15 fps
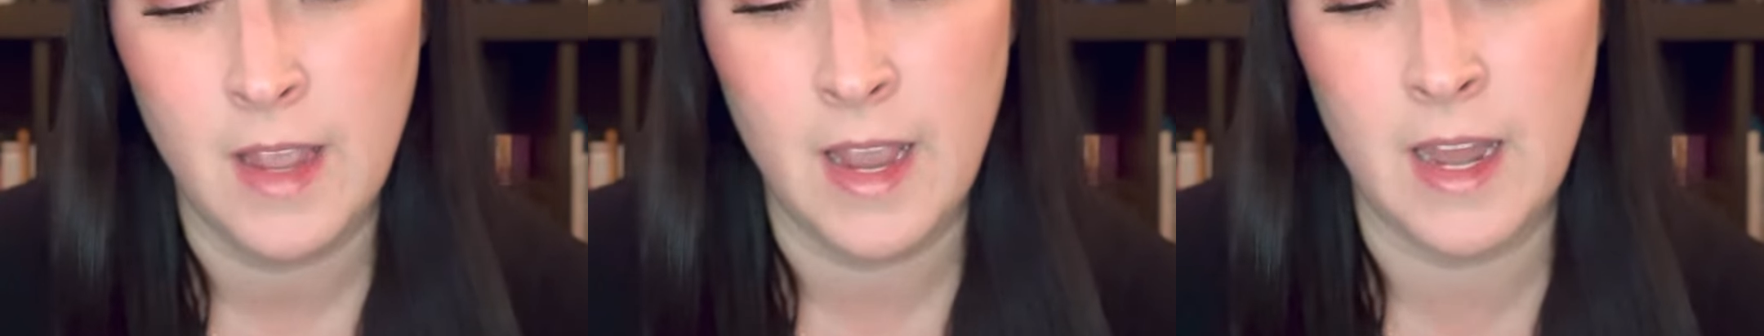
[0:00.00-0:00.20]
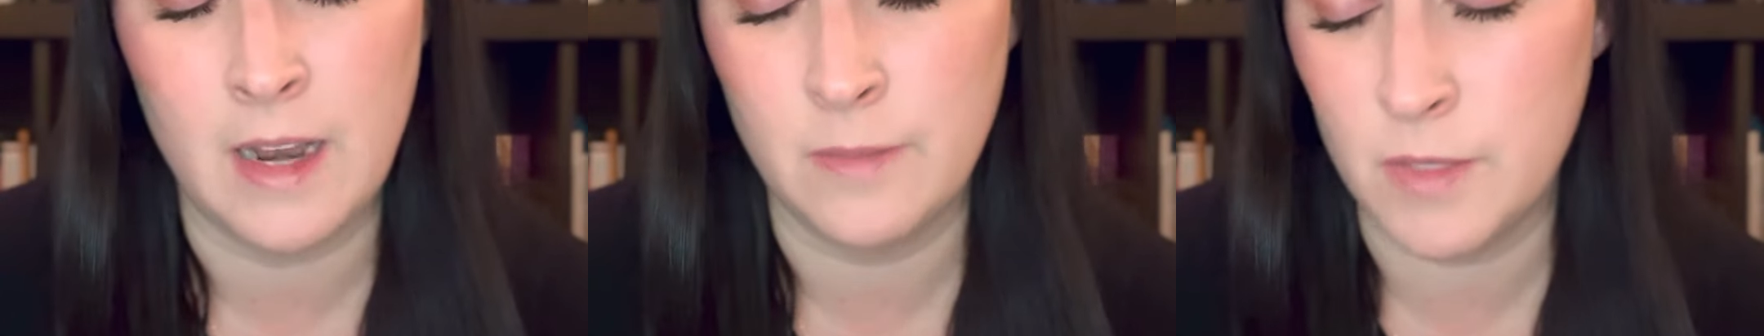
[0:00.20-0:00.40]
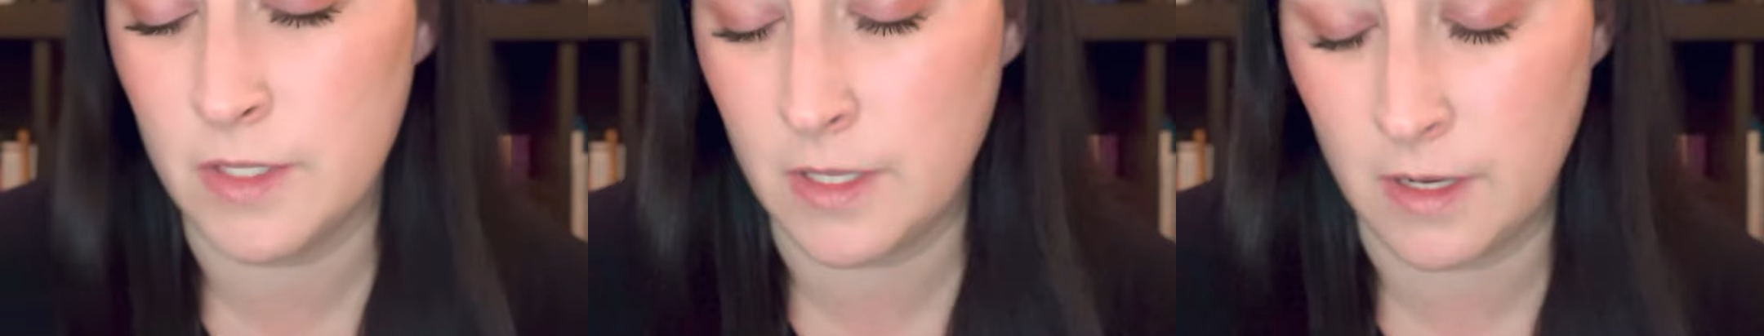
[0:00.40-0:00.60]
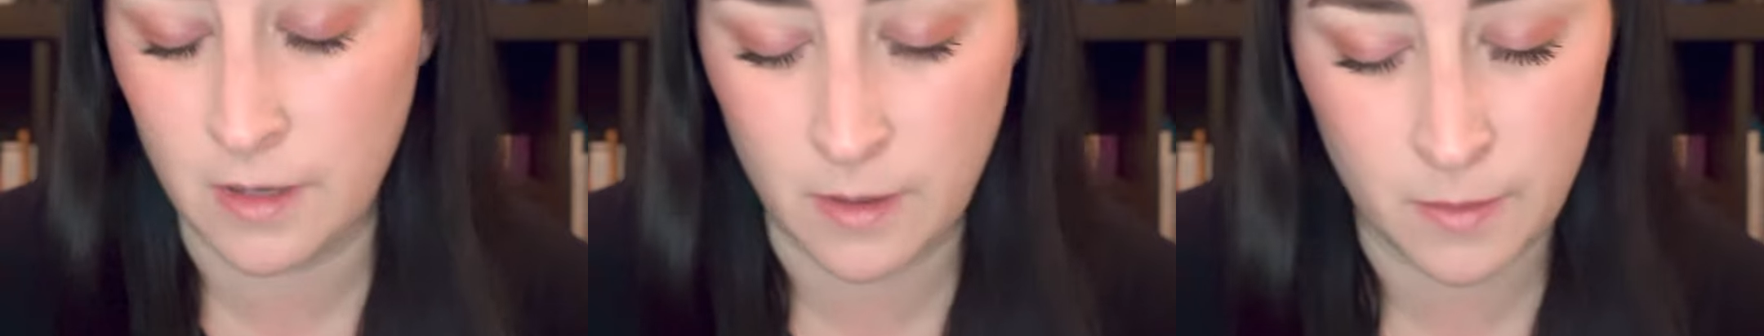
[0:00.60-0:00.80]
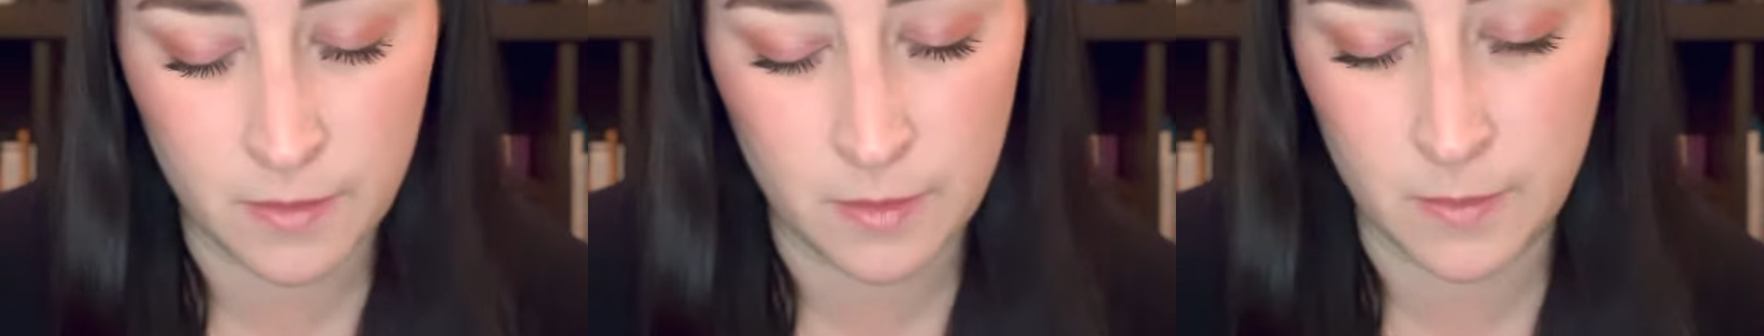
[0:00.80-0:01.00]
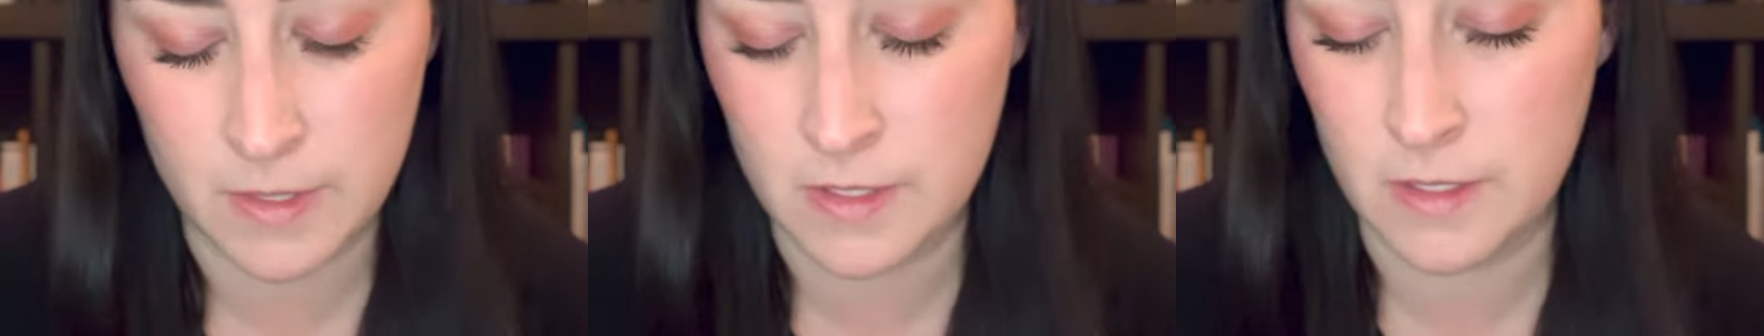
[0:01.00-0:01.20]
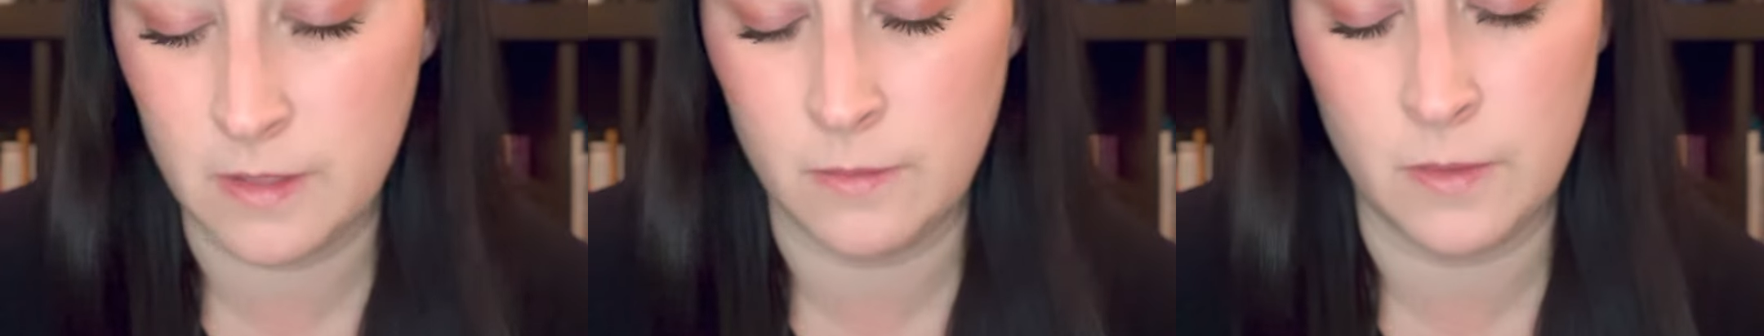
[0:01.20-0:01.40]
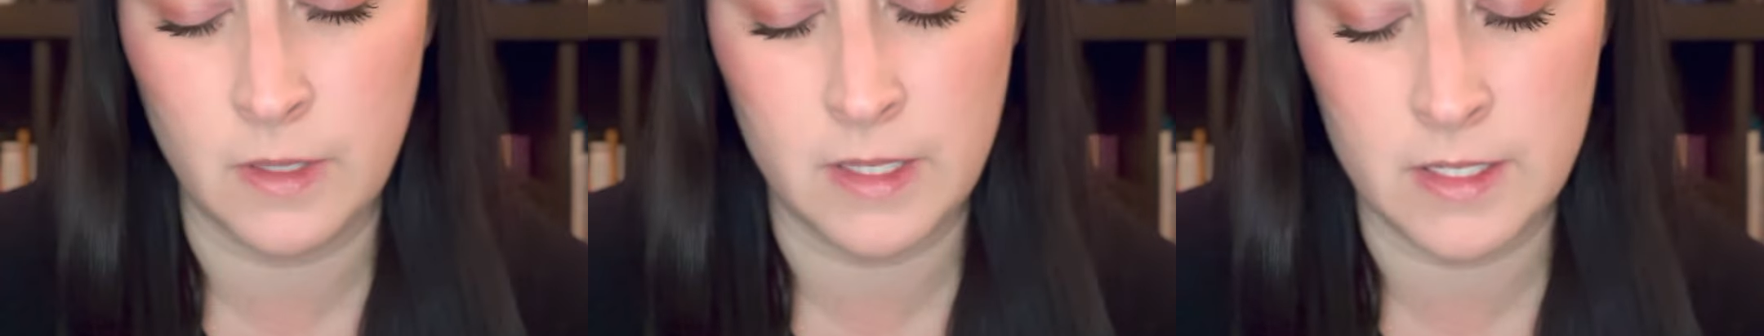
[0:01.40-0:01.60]
and I'm just going to go with the religion,
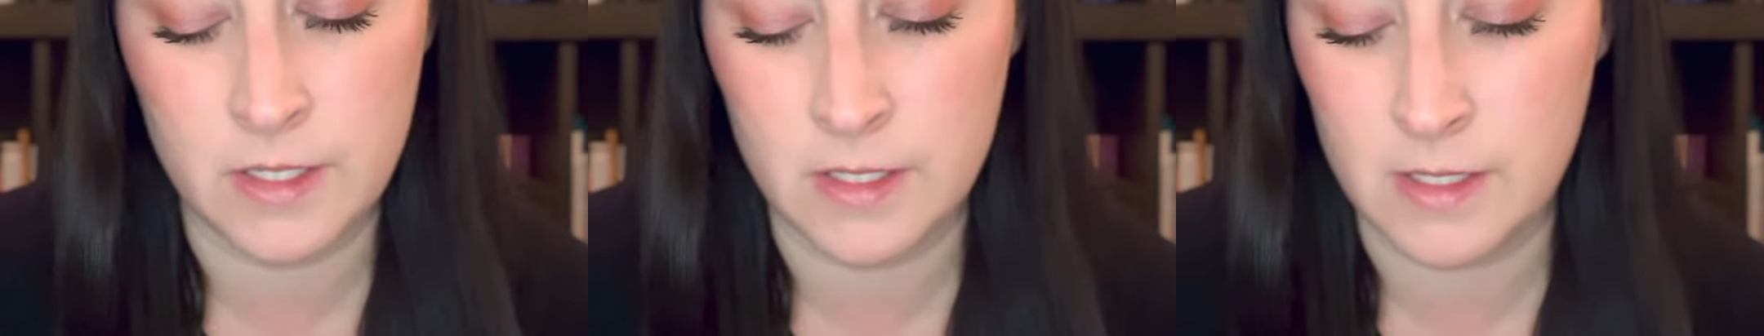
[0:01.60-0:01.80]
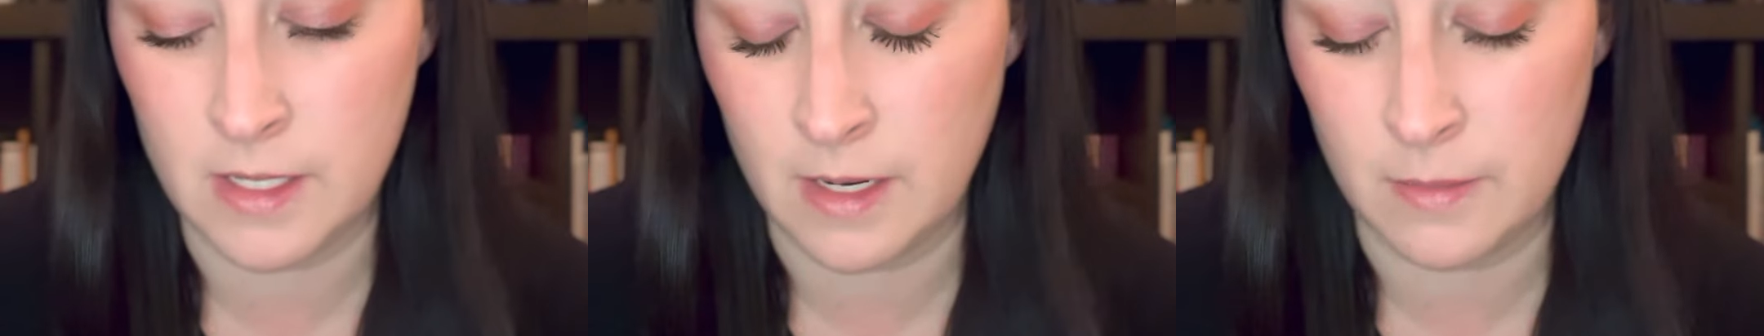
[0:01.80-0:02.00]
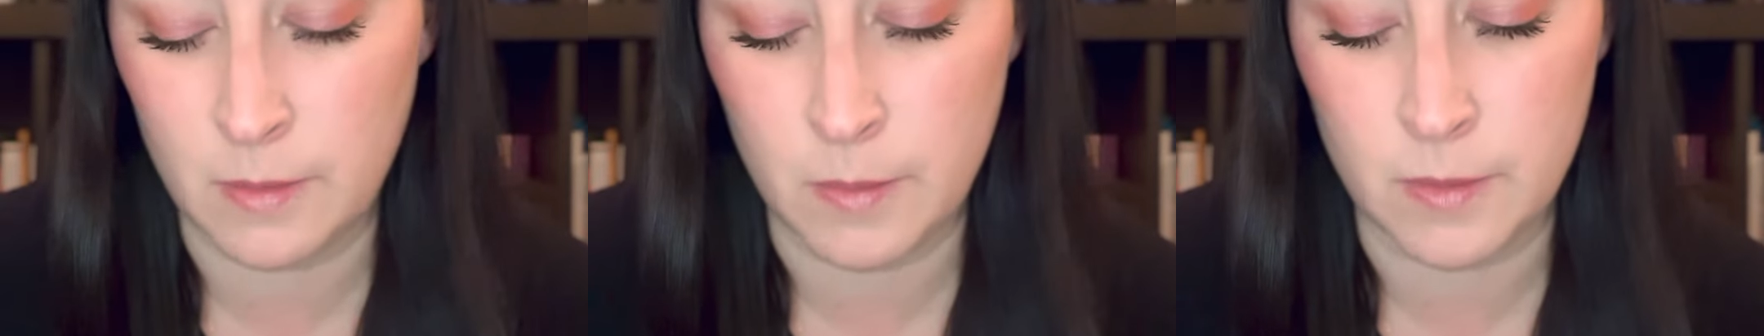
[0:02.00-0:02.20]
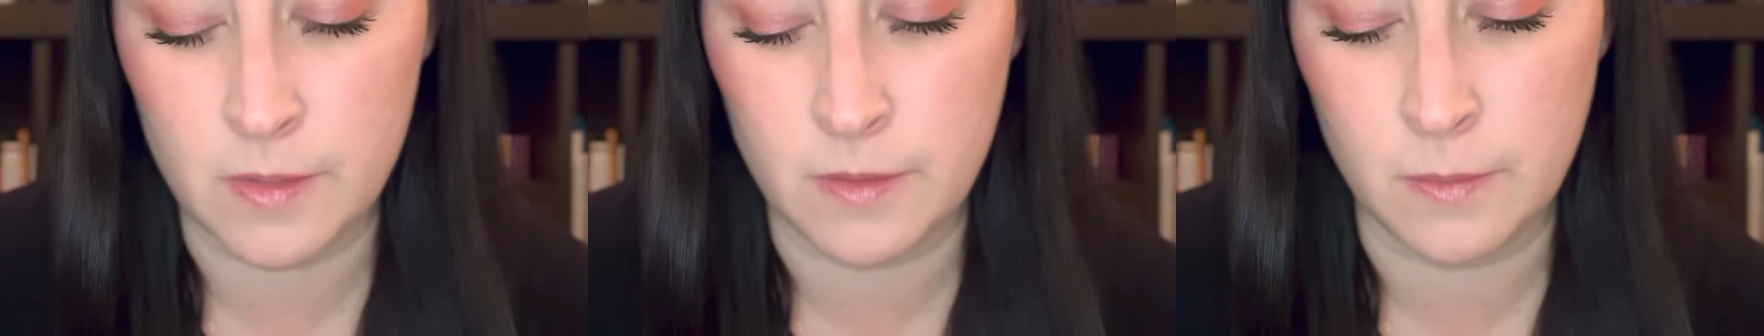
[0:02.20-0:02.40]
religions that I'm the most